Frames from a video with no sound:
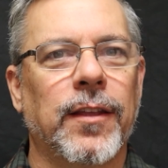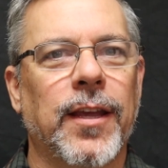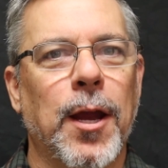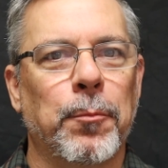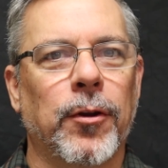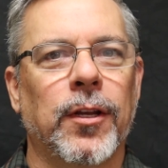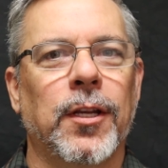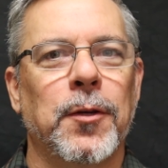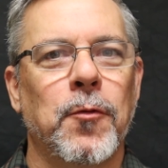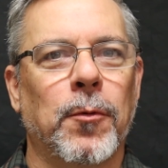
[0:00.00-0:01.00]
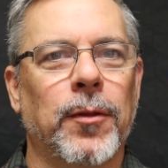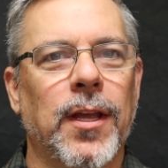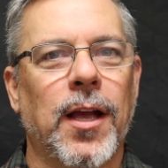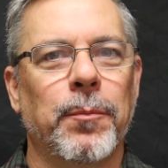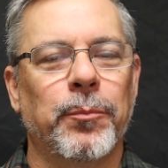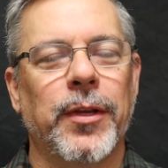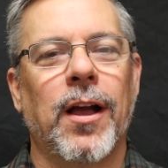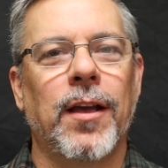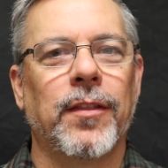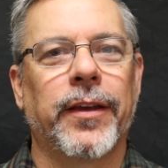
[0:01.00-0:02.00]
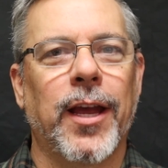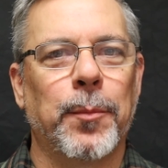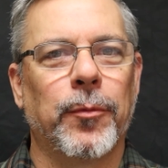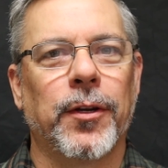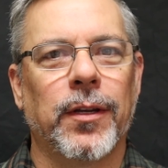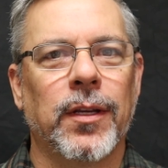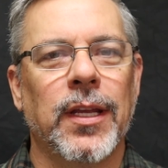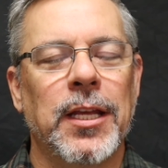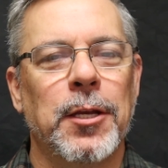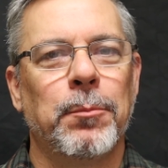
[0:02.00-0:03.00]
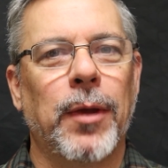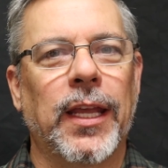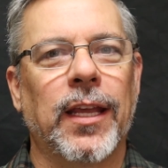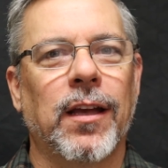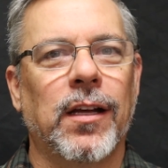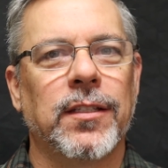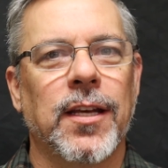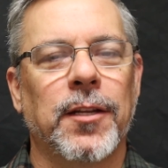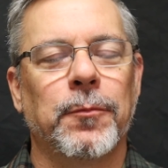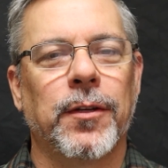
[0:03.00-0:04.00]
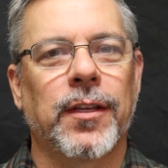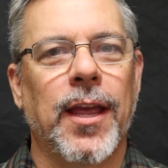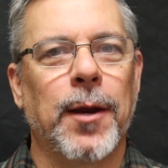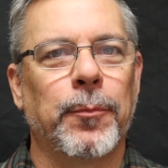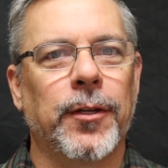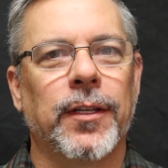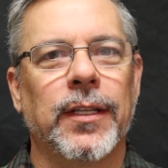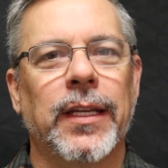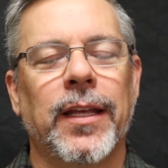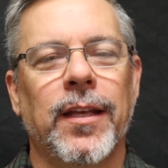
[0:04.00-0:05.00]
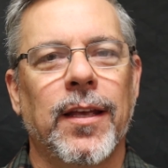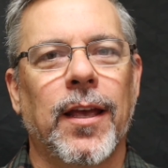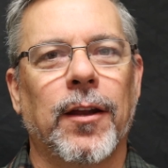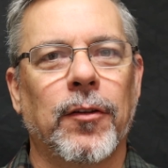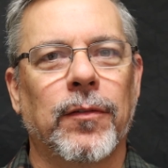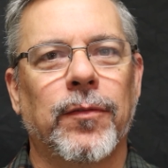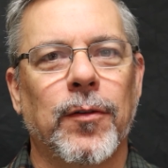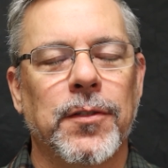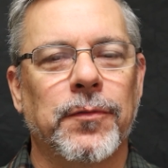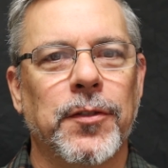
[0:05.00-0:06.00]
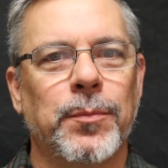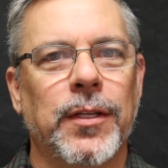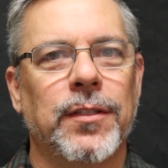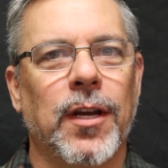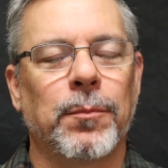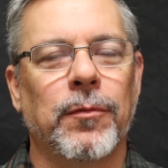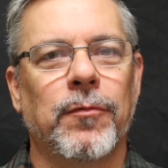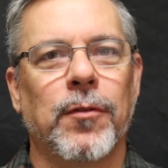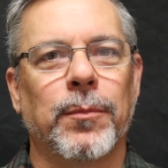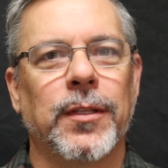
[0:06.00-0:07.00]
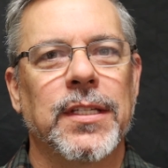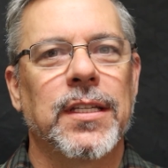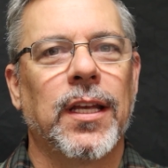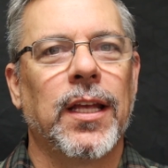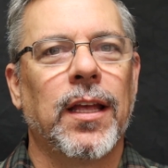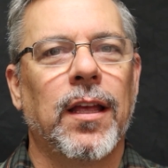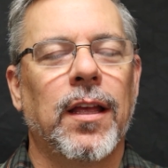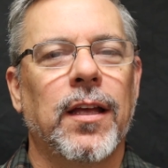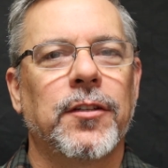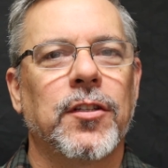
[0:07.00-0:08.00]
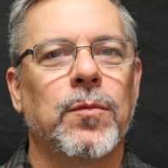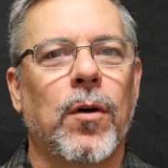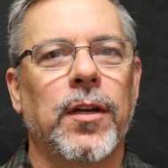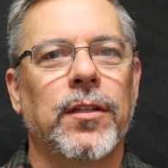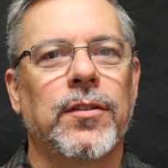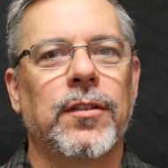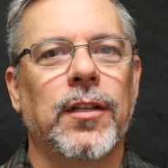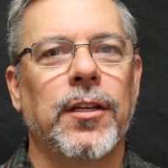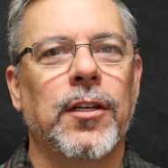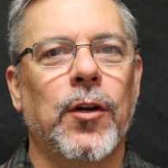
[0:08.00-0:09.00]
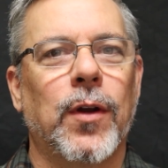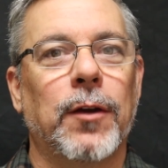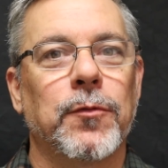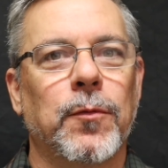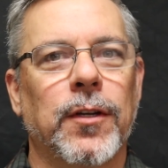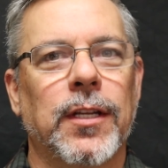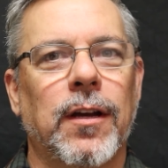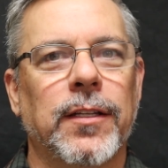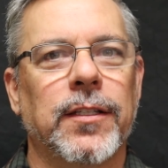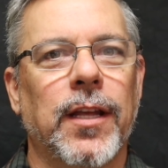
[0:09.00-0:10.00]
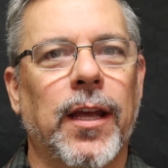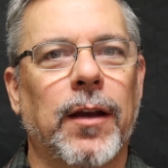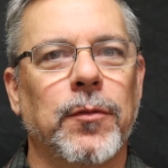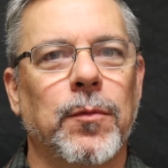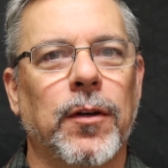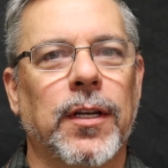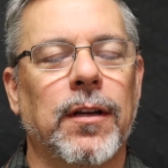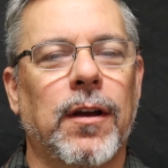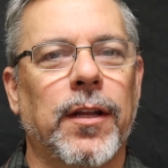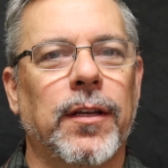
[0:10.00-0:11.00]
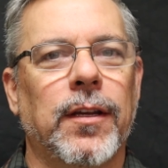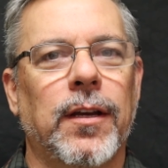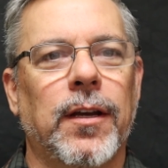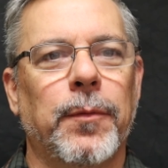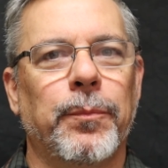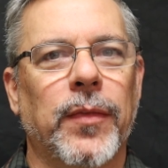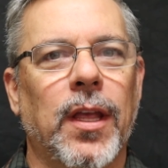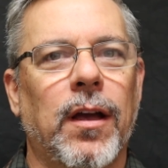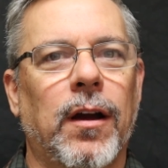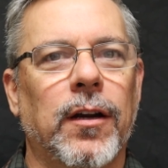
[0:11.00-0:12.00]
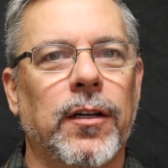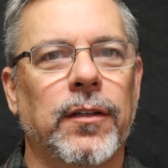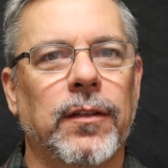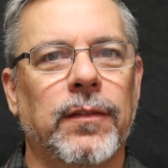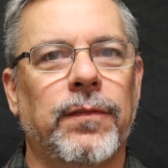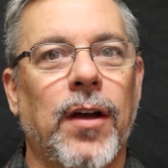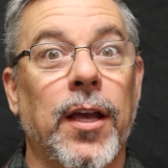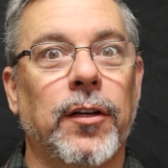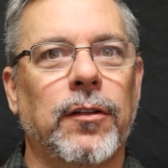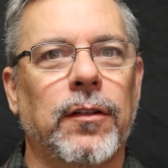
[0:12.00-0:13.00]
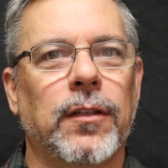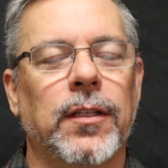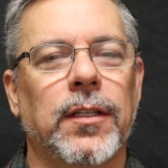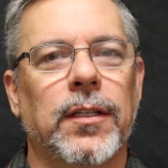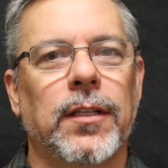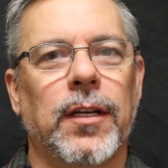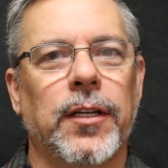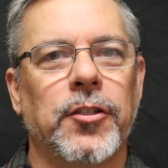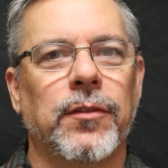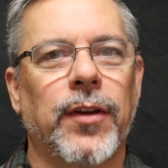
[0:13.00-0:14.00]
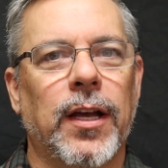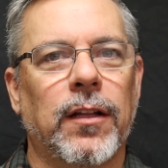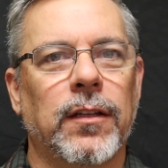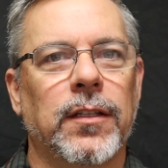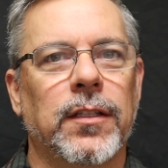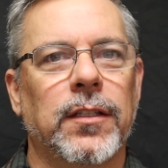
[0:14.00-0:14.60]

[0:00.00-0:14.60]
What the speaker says: of the camera. Normally I'm behind the camera making content with Cameron and other folks for Speed Tech Performance. Just wanted to let you know what I was working on today. I was working on our final Chevelle